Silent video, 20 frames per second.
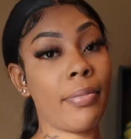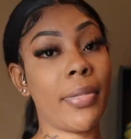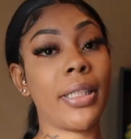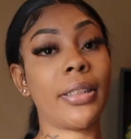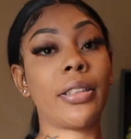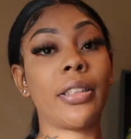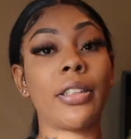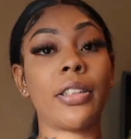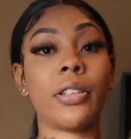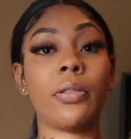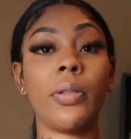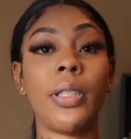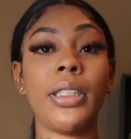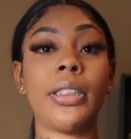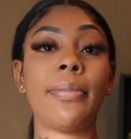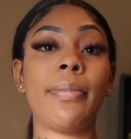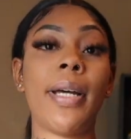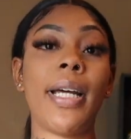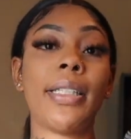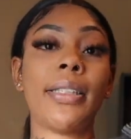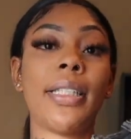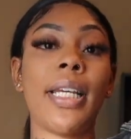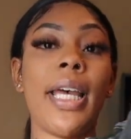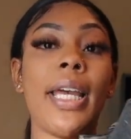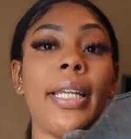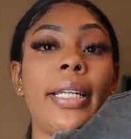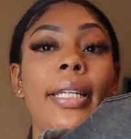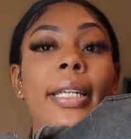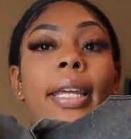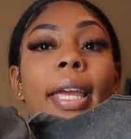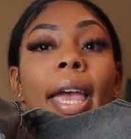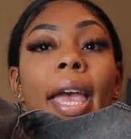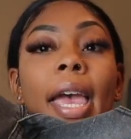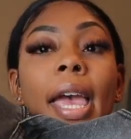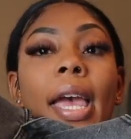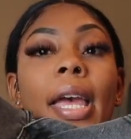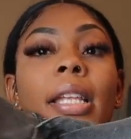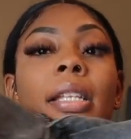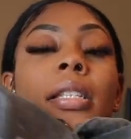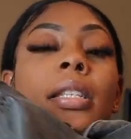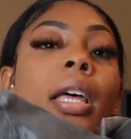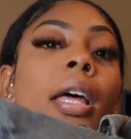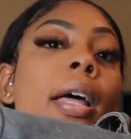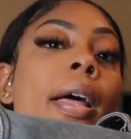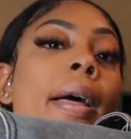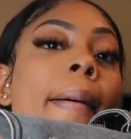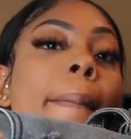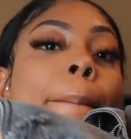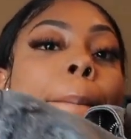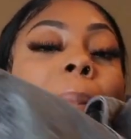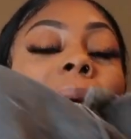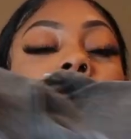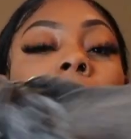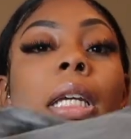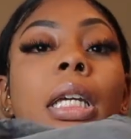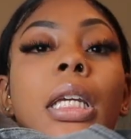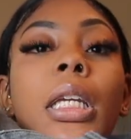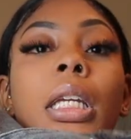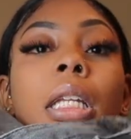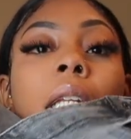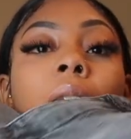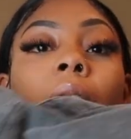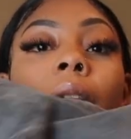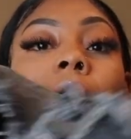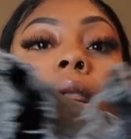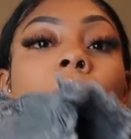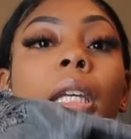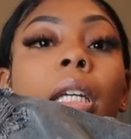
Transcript: I'm about to squeeze my tiny ass up in.